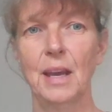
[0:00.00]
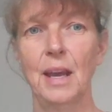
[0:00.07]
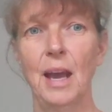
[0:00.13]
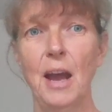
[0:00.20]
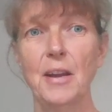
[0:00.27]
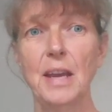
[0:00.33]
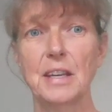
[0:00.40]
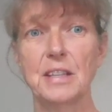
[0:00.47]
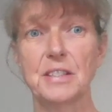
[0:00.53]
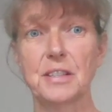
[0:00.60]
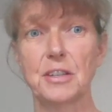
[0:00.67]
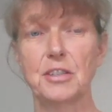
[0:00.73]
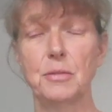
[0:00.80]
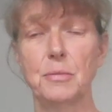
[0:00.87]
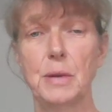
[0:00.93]
Okay, so
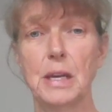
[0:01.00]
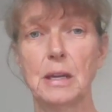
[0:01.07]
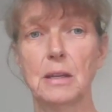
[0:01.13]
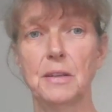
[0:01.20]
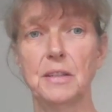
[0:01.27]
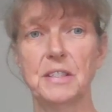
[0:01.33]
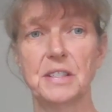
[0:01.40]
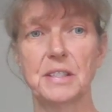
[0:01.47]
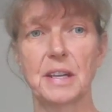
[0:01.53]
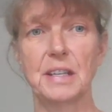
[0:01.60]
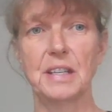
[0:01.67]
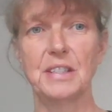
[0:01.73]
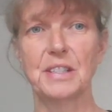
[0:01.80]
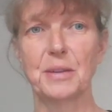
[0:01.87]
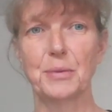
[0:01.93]
should we include
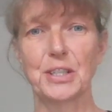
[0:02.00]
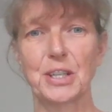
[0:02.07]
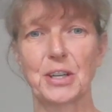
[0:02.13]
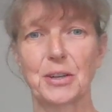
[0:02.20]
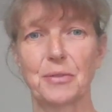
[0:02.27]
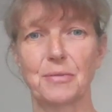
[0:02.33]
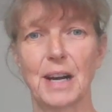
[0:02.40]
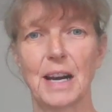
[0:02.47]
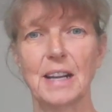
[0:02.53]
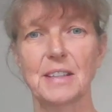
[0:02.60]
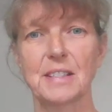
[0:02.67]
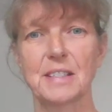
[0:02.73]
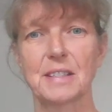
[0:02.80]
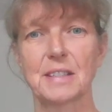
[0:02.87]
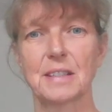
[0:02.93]
studies that were done on
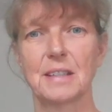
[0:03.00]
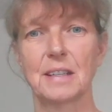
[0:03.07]
rats?